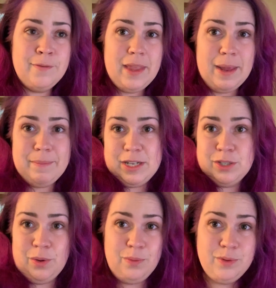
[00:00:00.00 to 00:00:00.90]
and my
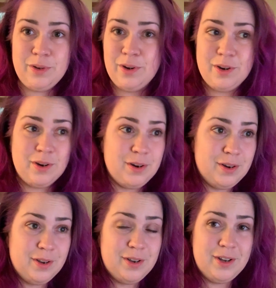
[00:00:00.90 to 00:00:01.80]
shoulder,
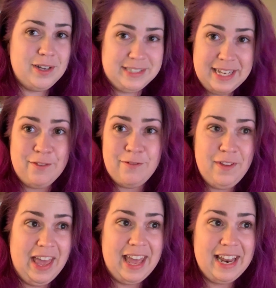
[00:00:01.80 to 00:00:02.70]
it didn't
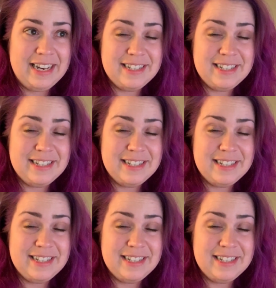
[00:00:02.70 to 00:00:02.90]
fit.